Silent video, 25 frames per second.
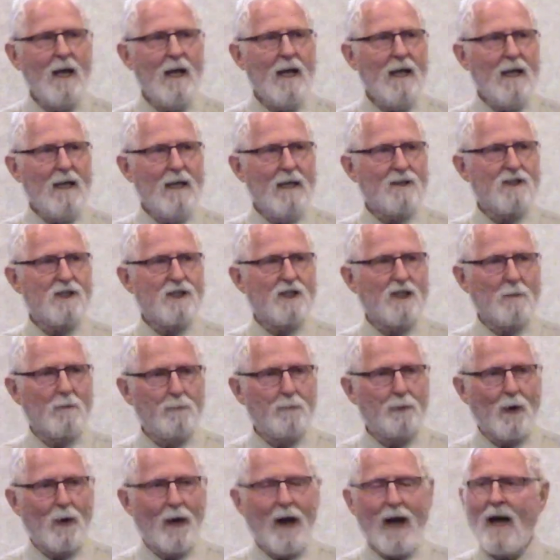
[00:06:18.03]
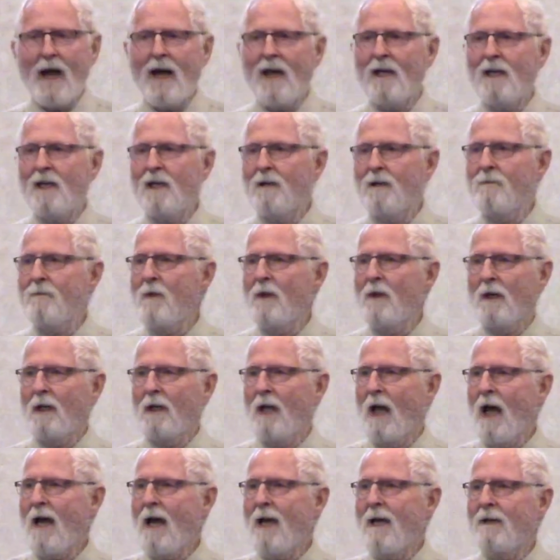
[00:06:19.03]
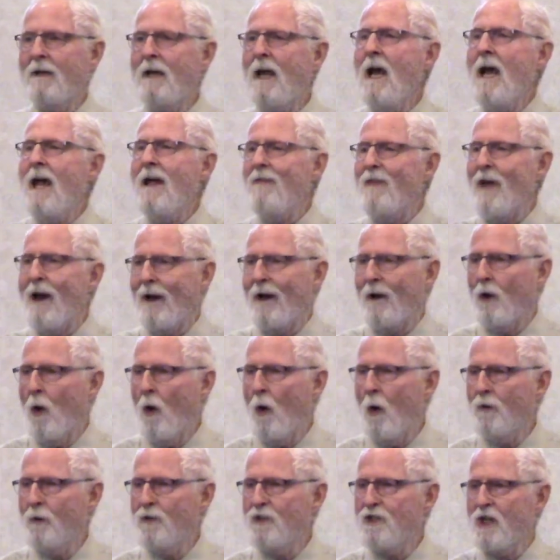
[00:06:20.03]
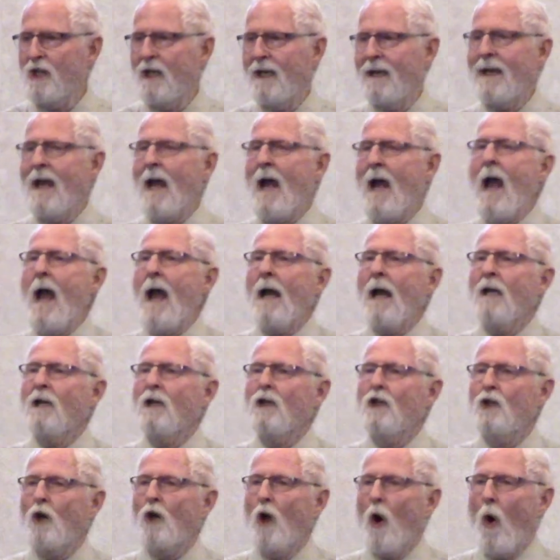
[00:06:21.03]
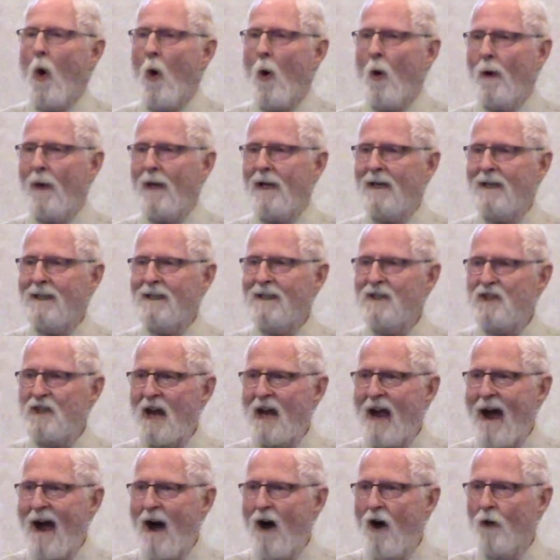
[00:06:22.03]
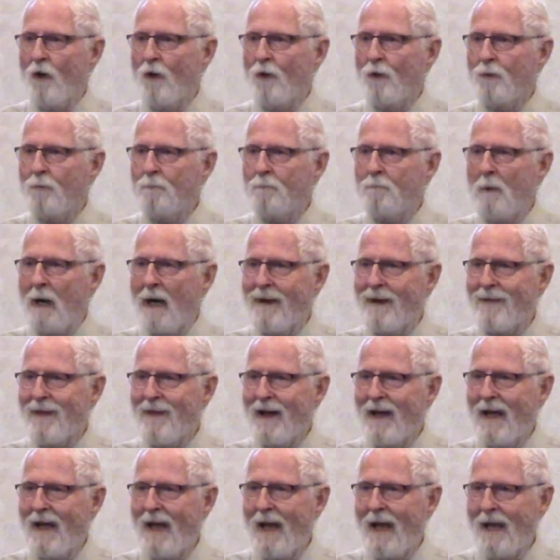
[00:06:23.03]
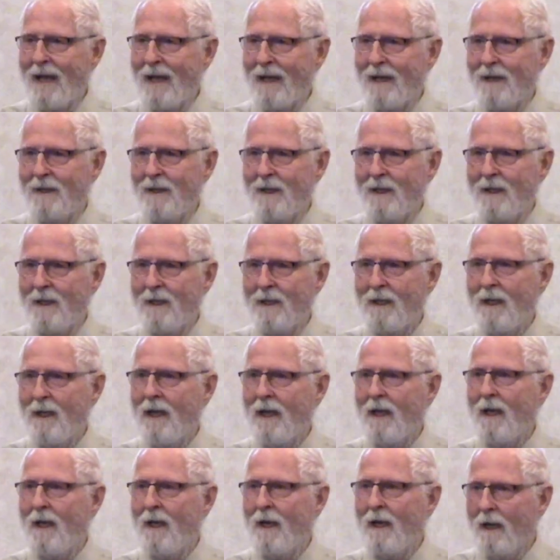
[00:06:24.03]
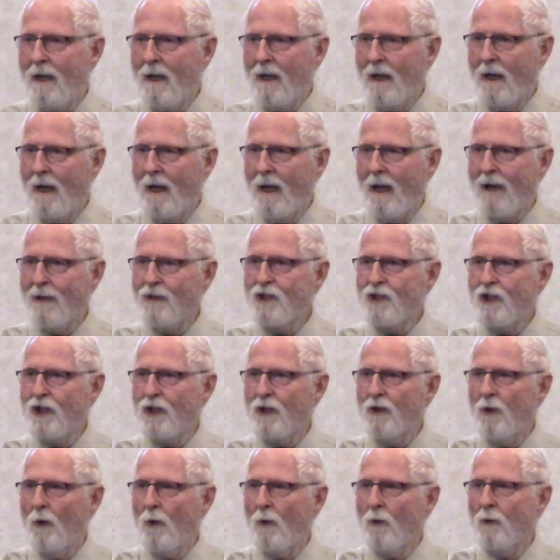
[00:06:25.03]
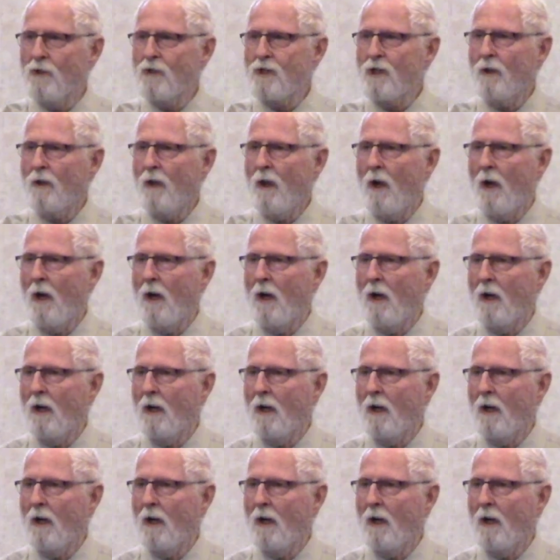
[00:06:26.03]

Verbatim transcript: It's the pride of the line that owns it, going down by the head as she goes along.